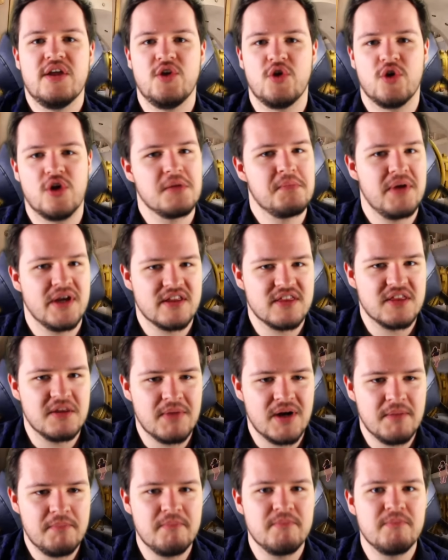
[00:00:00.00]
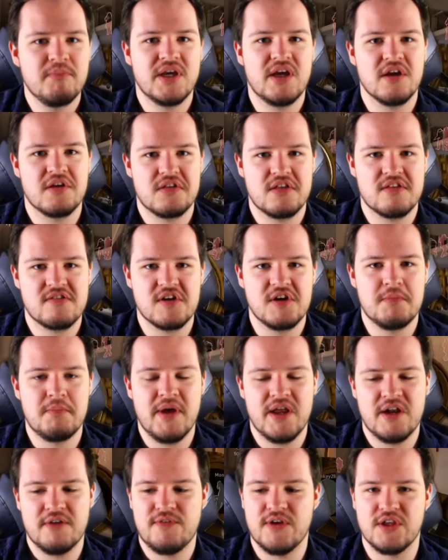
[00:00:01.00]
You're gonna pick them up because it's gonna
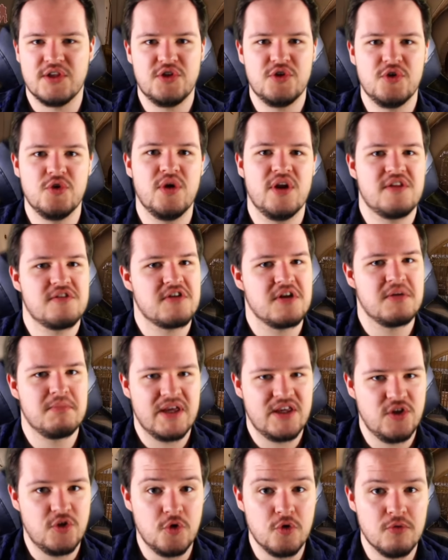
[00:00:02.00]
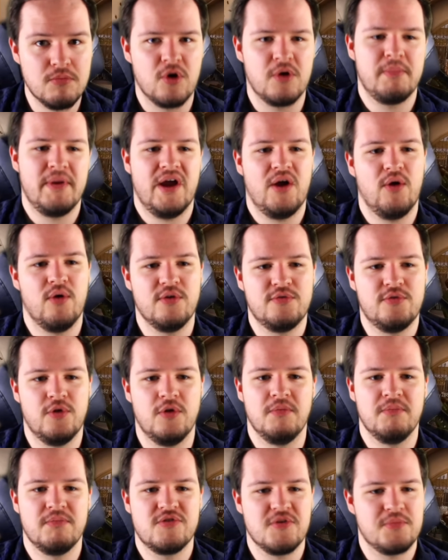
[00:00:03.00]
benefit you and it's gonna make you more
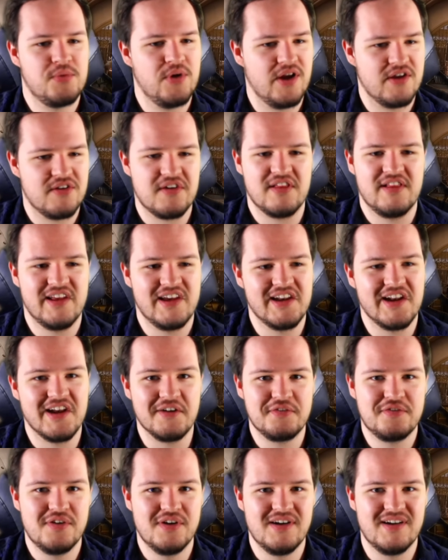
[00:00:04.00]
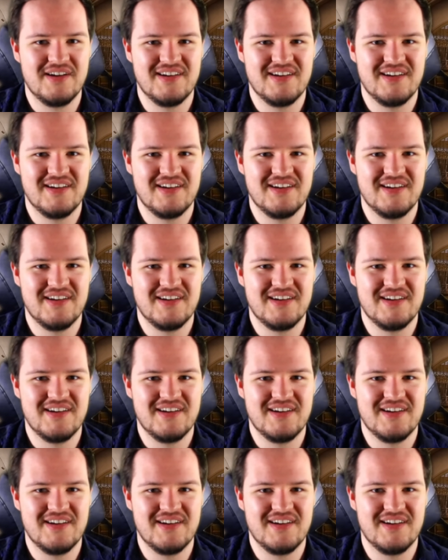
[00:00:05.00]
powerful, surprisingly enough.